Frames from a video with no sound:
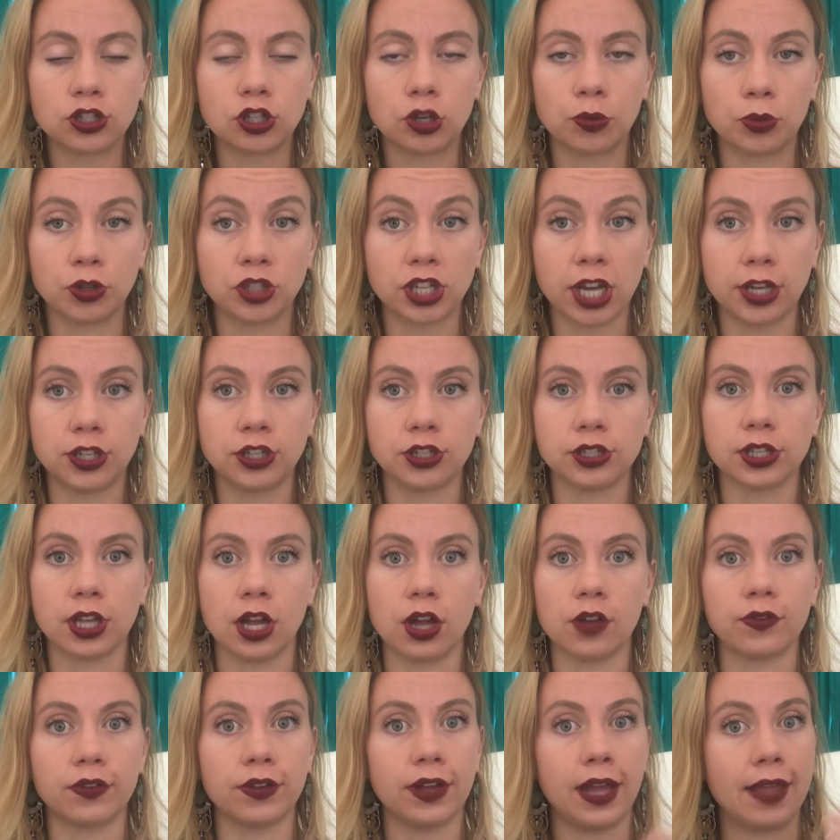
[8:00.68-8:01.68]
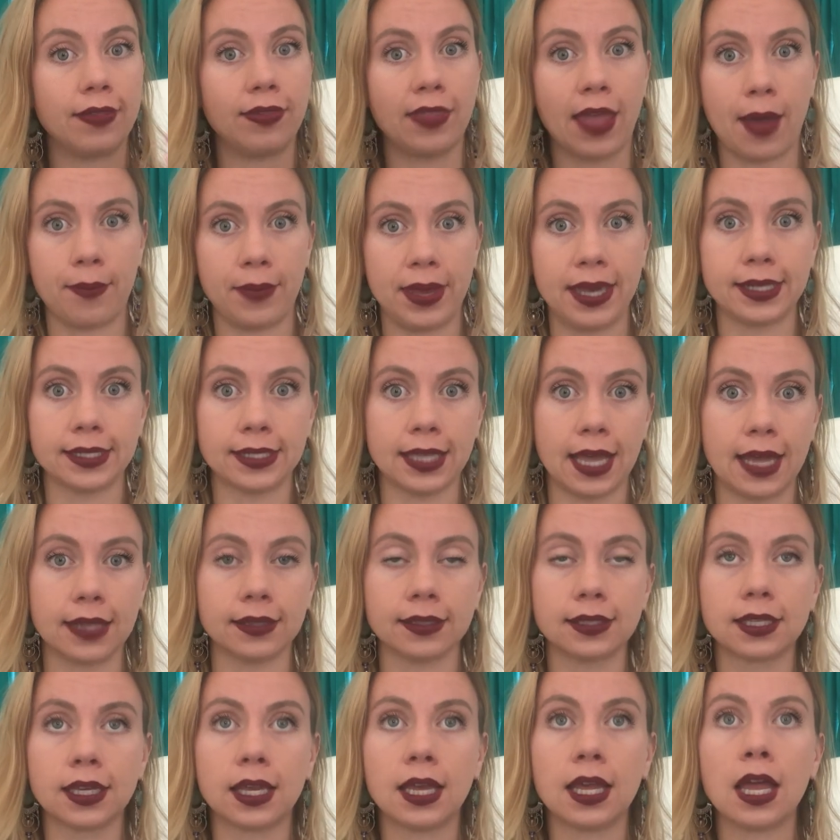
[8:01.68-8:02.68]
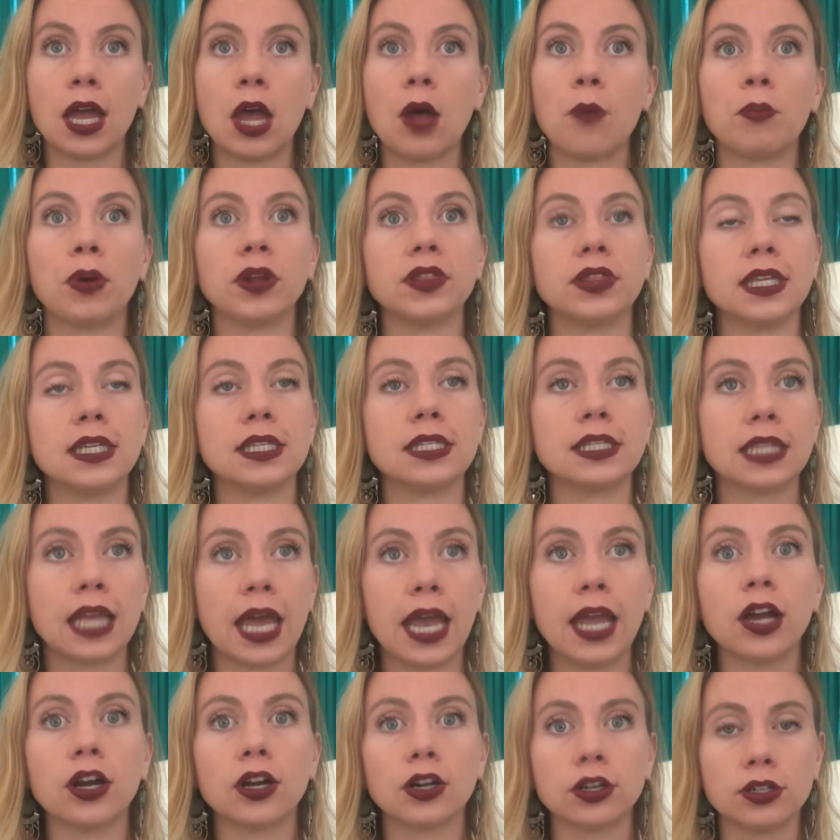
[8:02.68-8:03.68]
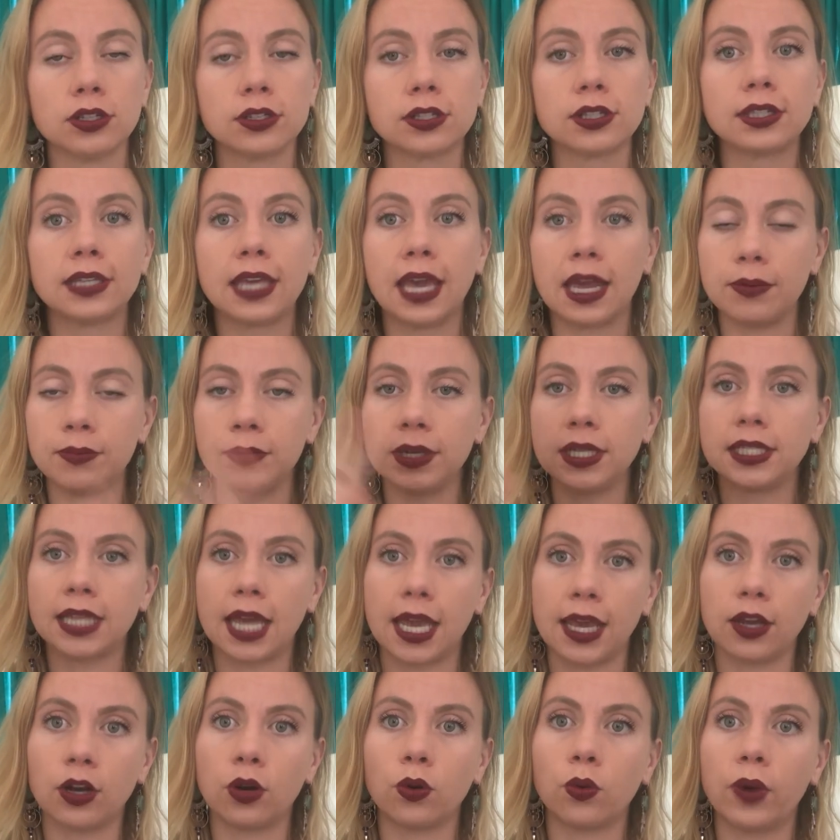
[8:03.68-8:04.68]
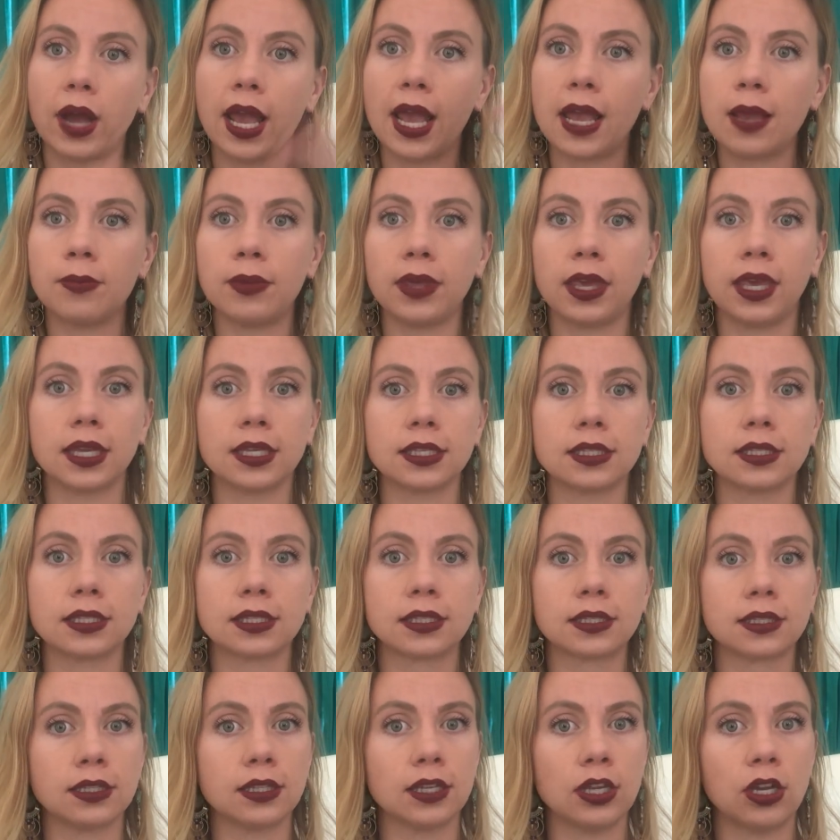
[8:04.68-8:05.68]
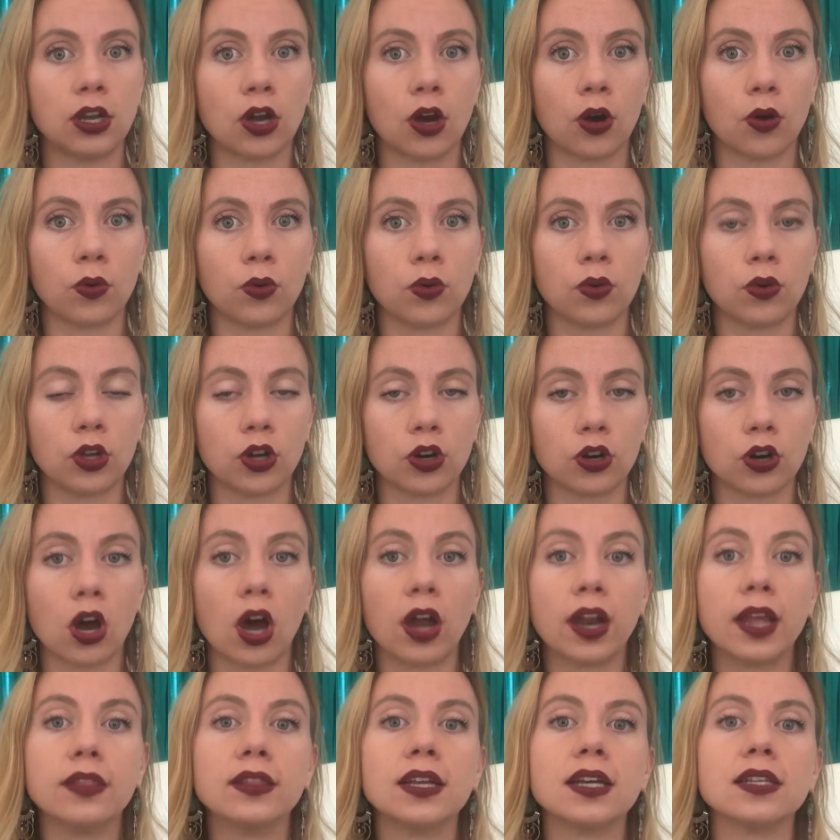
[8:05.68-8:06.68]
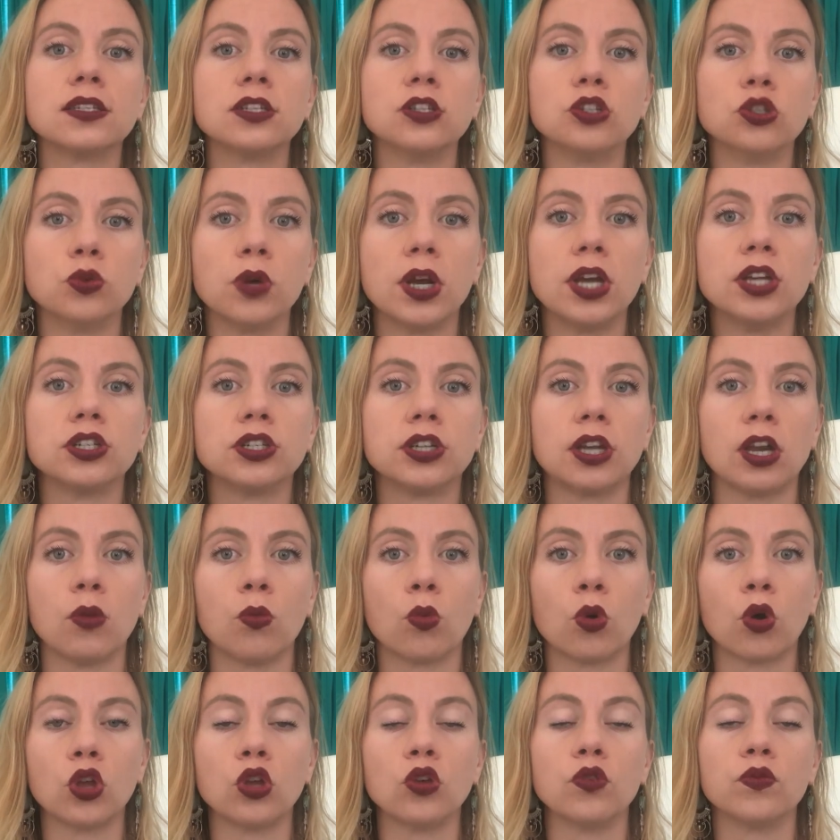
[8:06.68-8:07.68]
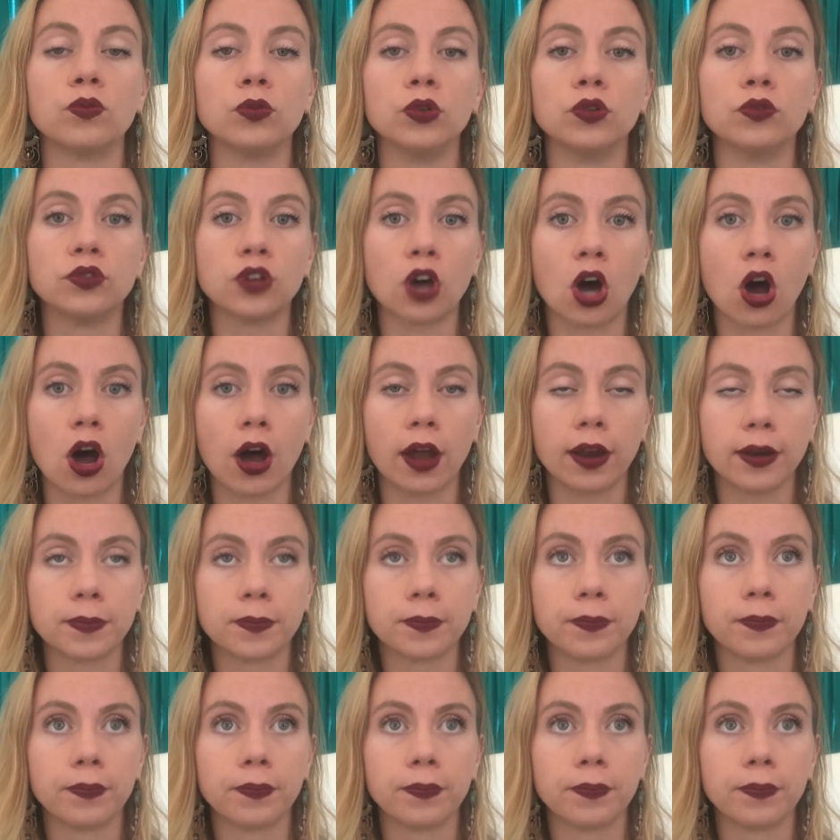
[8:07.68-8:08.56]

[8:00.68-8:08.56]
to protect yourself, and that makes sense. But these layers can be taken away because, you know, you're not in that situation anymore, you've moved on.